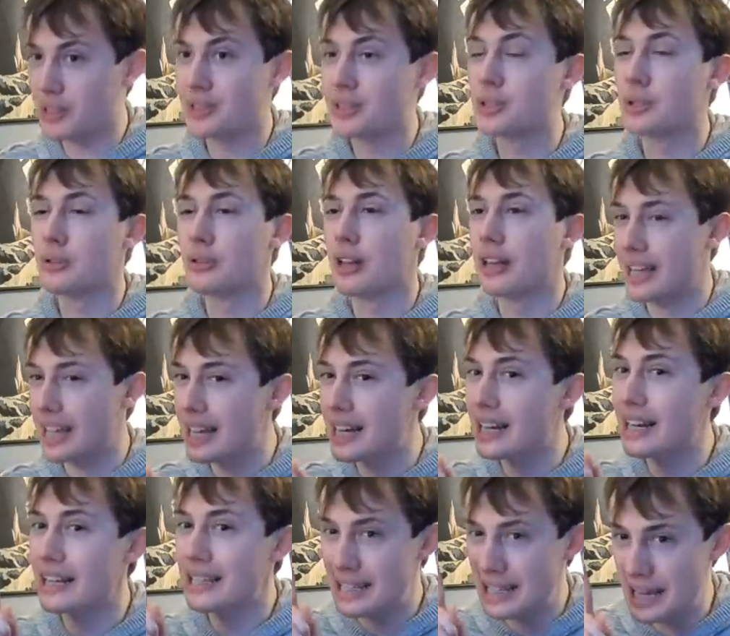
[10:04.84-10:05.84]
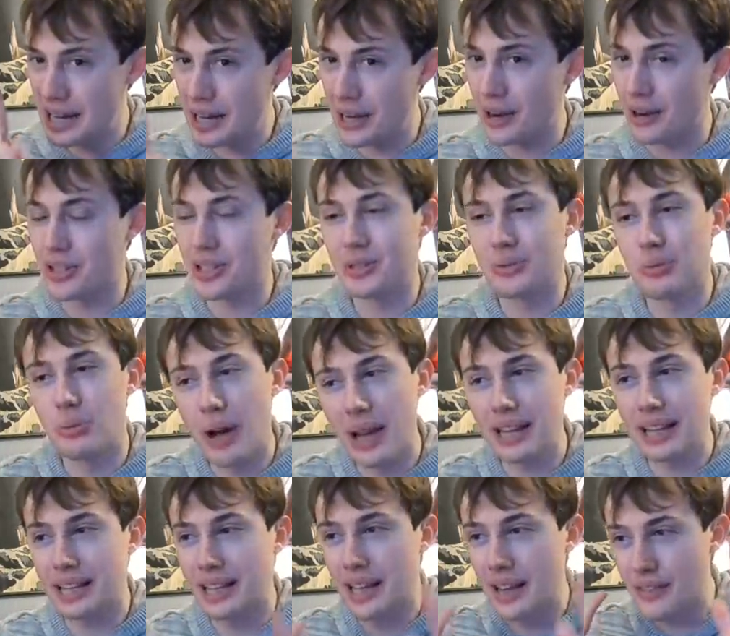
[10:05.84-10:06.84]
So, like, in a year. Just wait,
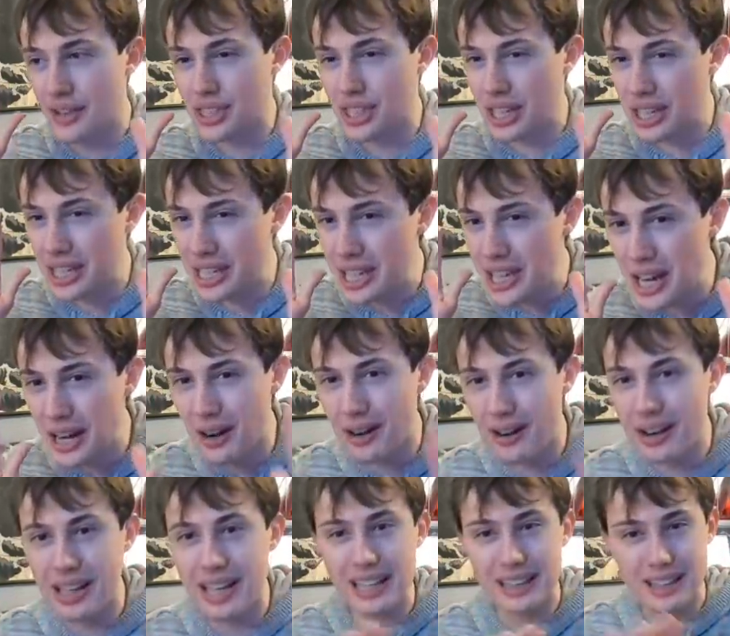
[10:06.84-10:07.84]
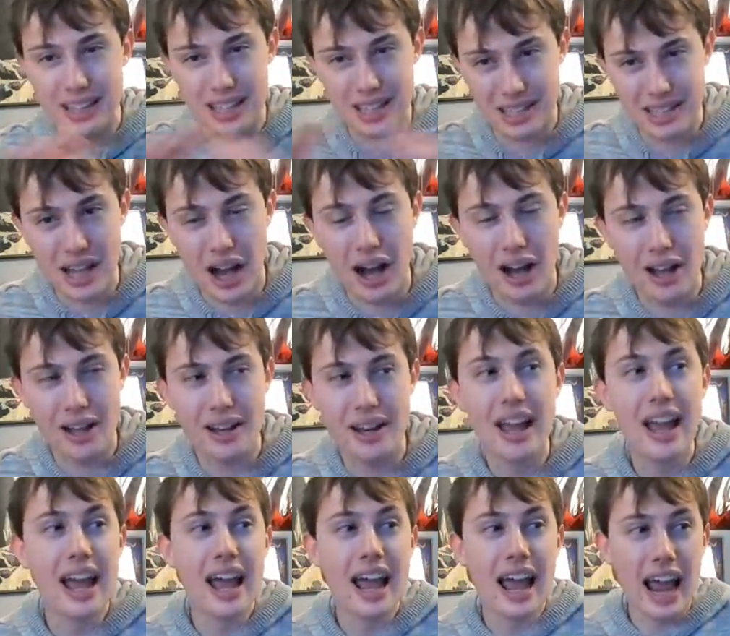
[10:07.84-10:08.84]
like, give us a year to get this done
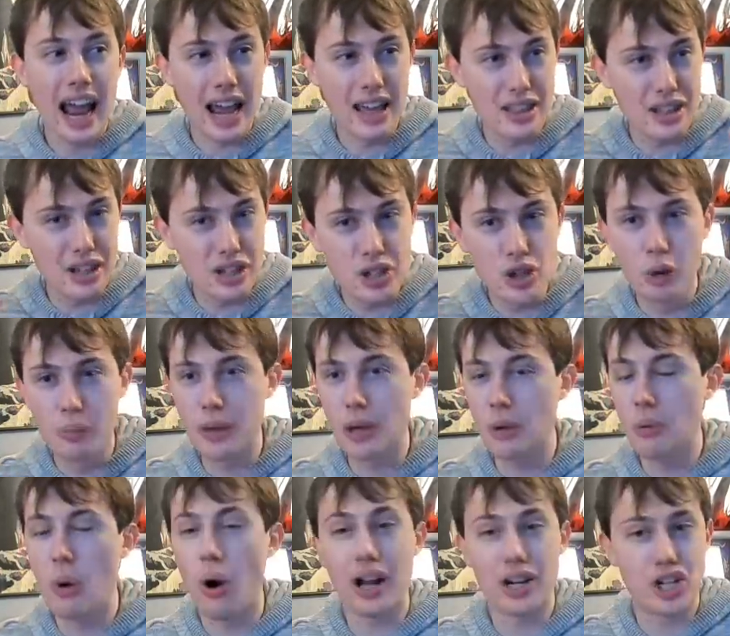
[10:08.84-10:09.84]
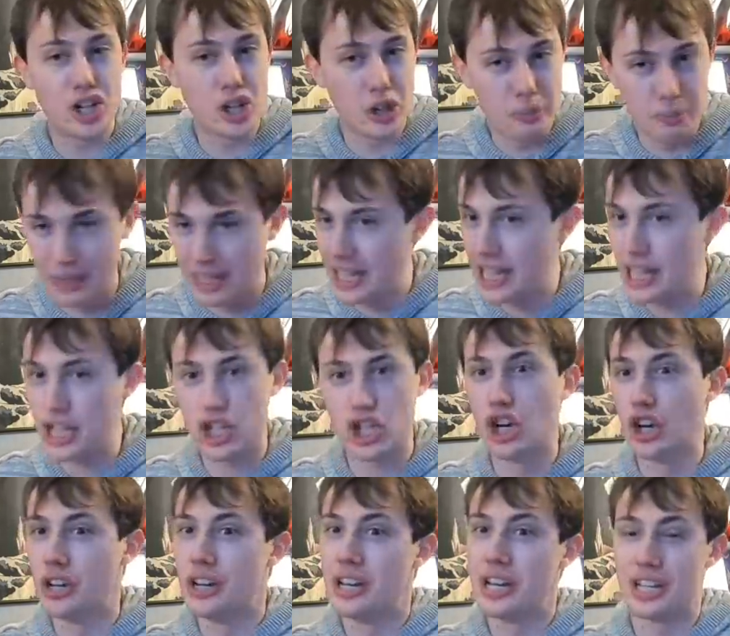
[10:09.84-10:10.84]
and then you'll be watching Bleach
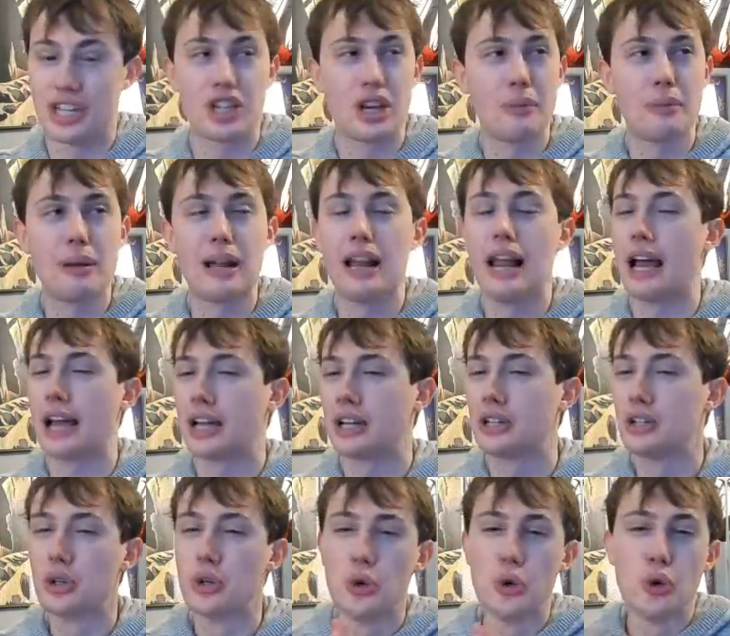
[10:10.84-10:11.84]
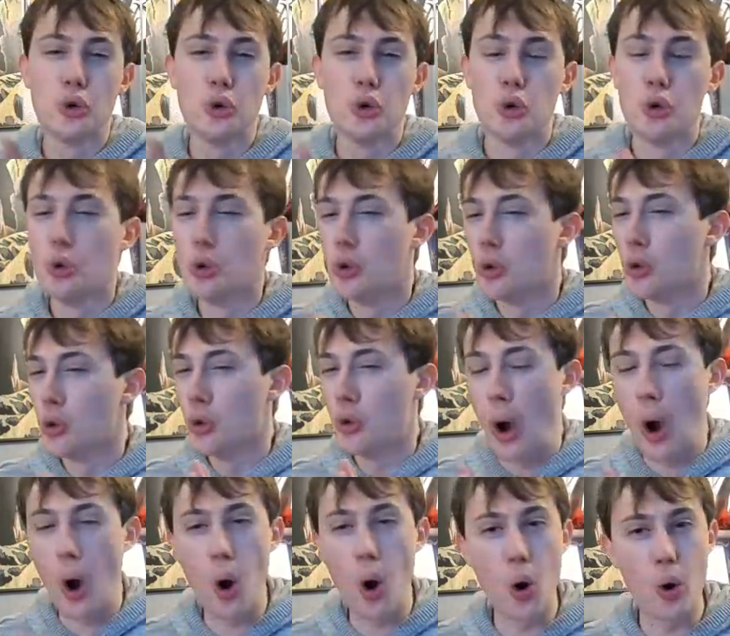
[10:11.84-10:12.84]
goodness. I'll be like,
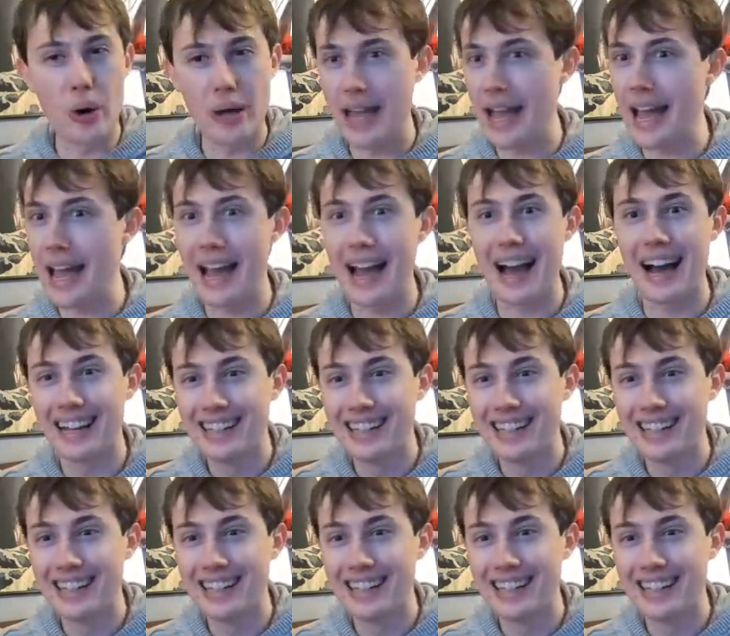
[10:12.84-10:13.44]
oh yeah.